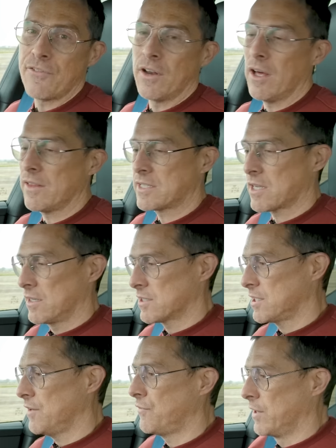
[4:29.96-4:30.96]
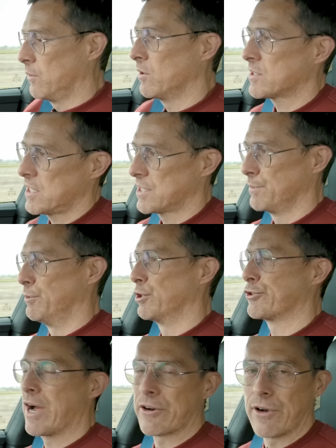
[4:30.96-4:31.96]
if you like this kind of stuff and you want to see some more
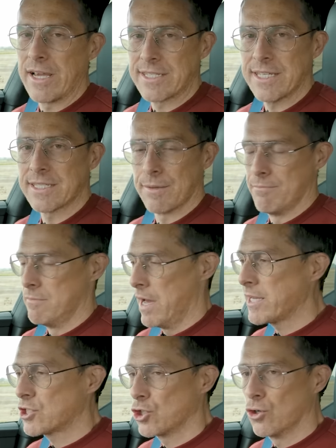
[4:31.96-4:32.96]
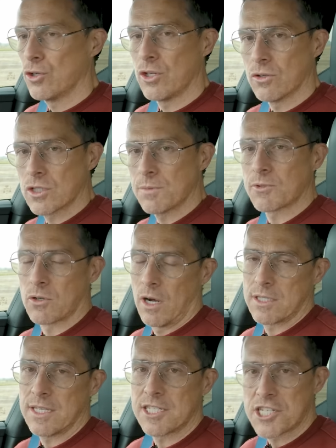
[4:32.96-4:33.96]
drag races, make sure you're subscribed to this